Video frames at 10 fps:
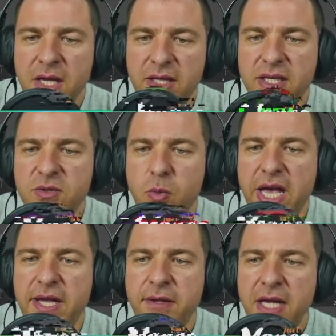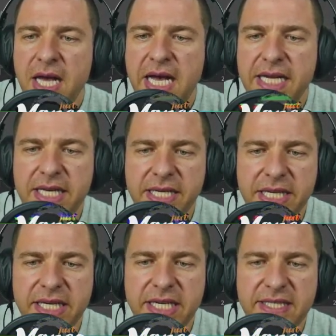In this way, I can
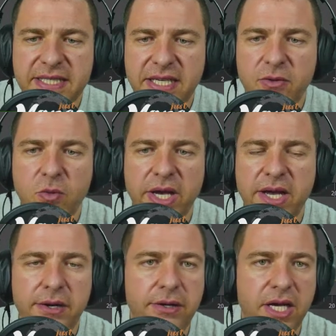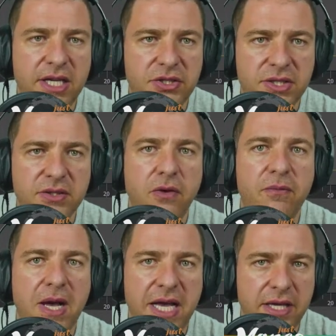clearly see where edges
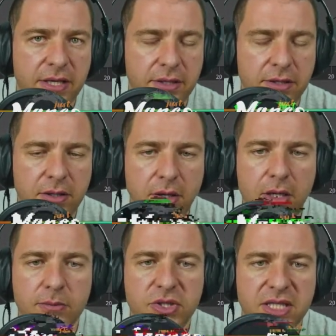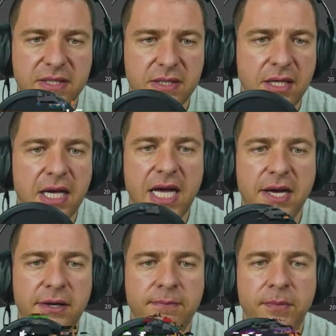of my objects
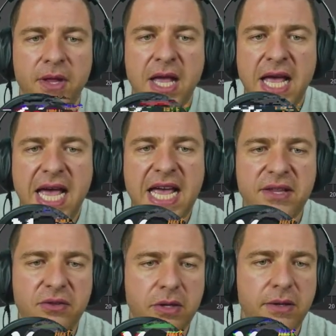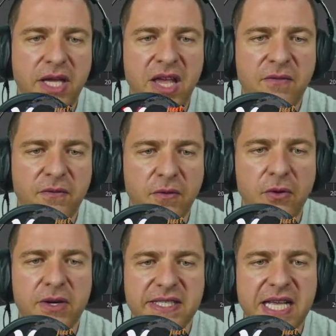are, and if,
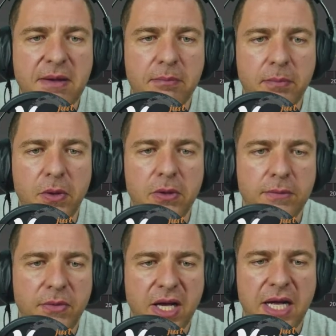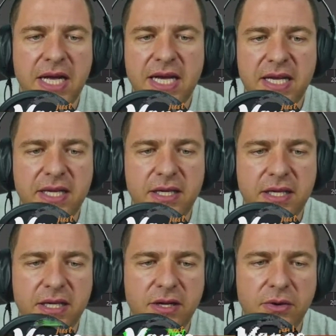for example, I
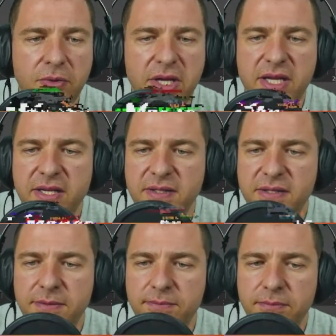increase